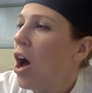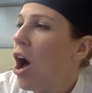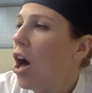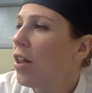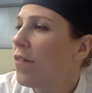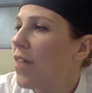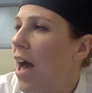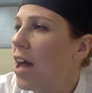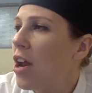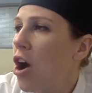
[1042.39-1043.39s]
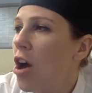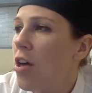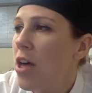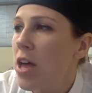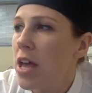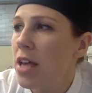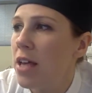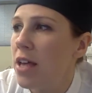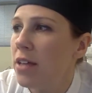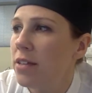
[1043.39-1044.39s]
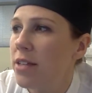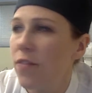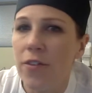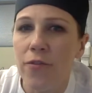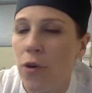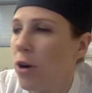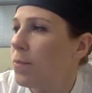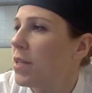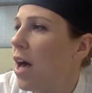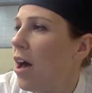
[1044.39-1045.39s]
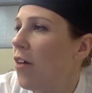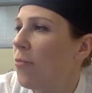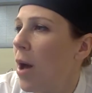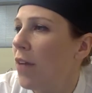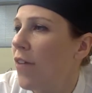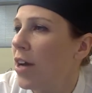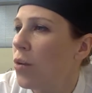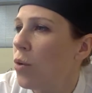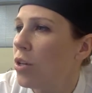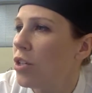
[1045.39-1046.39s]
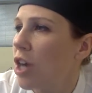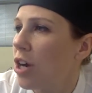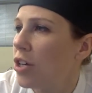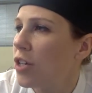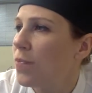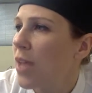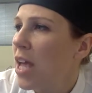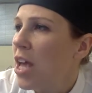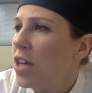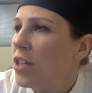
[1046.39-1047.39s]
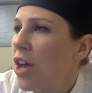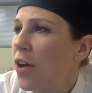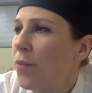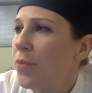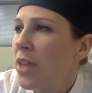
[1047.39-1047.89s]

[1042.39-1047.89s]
All of that is different forms of modified cornstarch. So